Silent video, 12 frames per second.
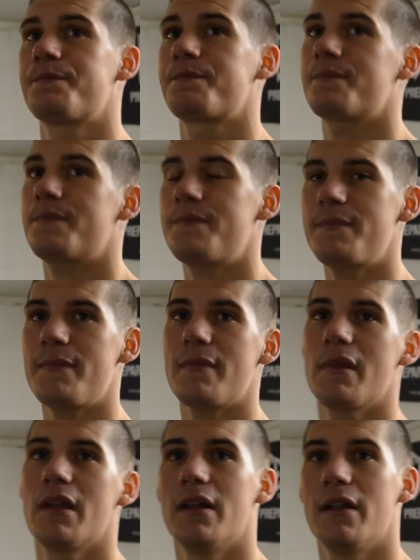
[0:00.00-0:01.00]
Headline in the
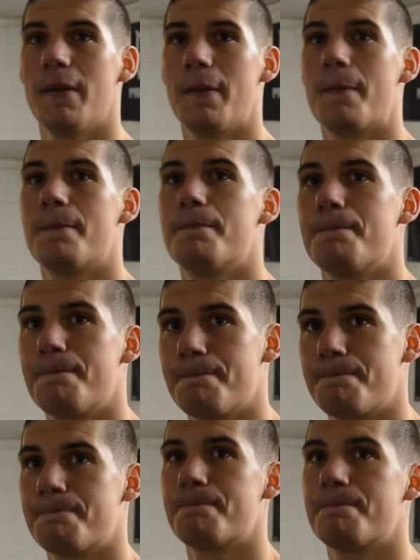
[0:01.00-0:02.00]
bill,
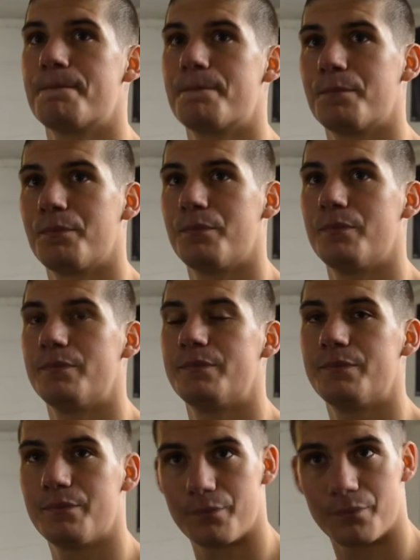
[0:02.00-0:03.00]
stablemate,
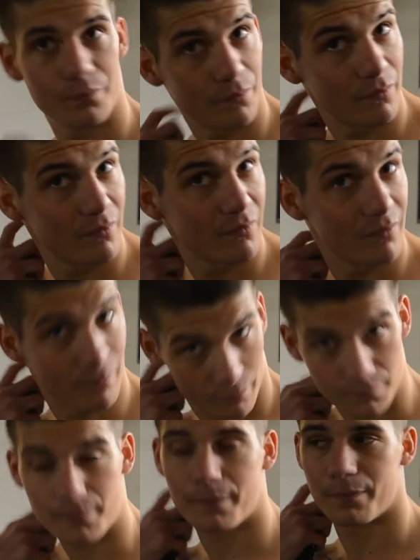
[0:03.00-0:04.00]
Billy Bird,
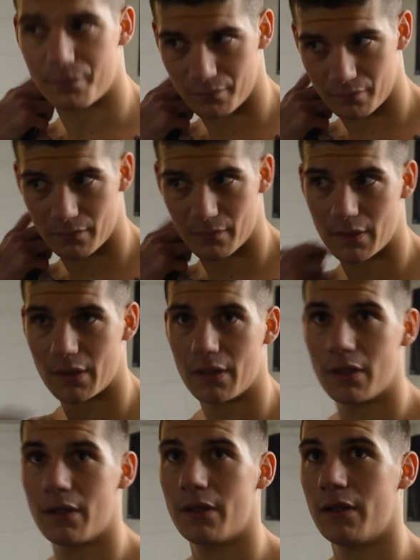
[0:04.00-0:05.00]
fighting for another
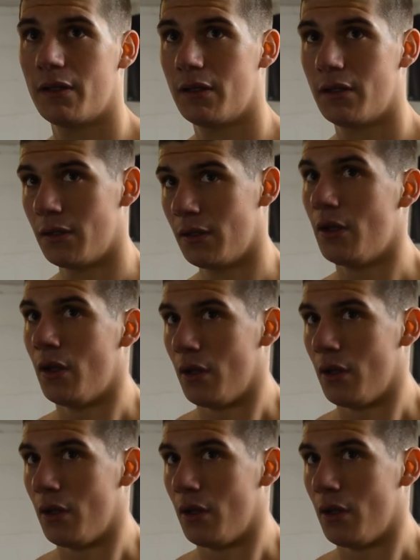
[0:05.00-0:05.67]
title.